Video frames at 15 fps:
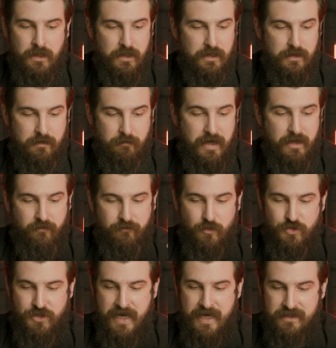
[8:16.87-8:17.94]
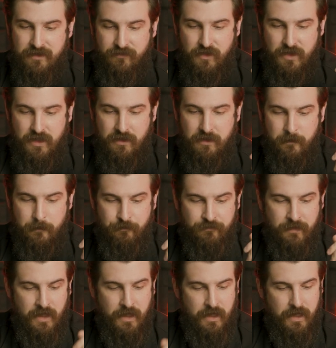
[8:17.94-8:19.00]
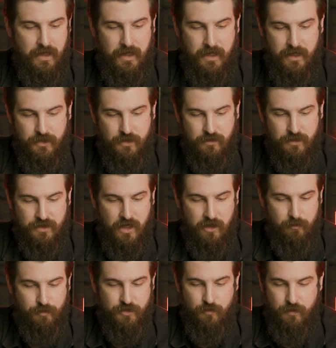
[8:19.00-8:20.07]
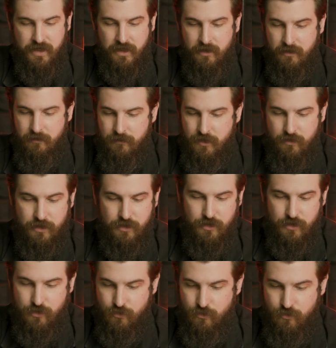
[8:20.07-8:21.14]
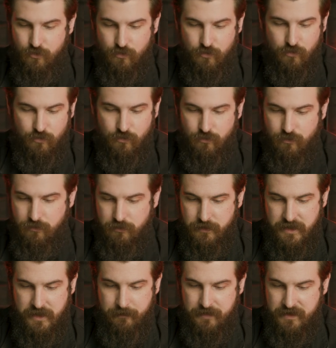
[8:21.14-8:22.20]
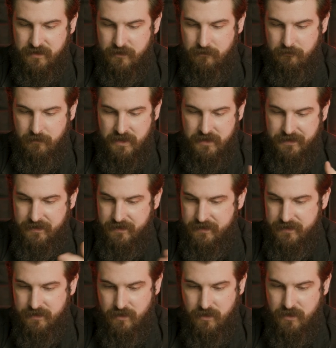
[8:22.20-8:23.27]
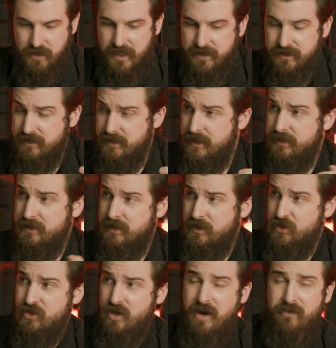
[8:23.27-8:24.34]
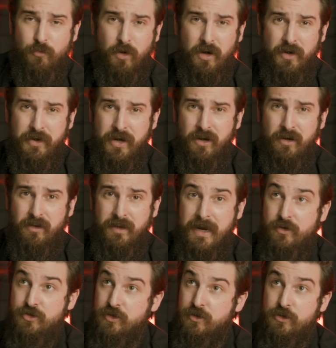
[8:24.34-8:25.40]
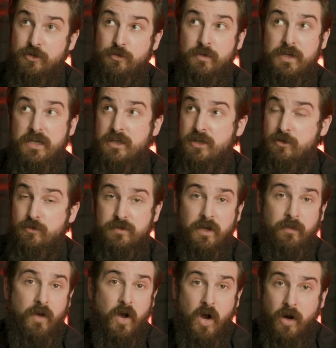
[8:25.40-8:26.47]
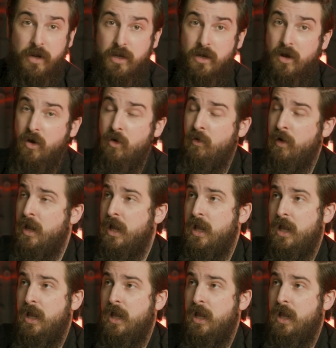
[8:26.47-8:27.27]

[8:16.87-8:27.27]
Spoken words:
microphone jacks if you need them, and you can toggle between them. You can do dips and mixes and all kinds of things. The software on here allows you to do EQs on the audio,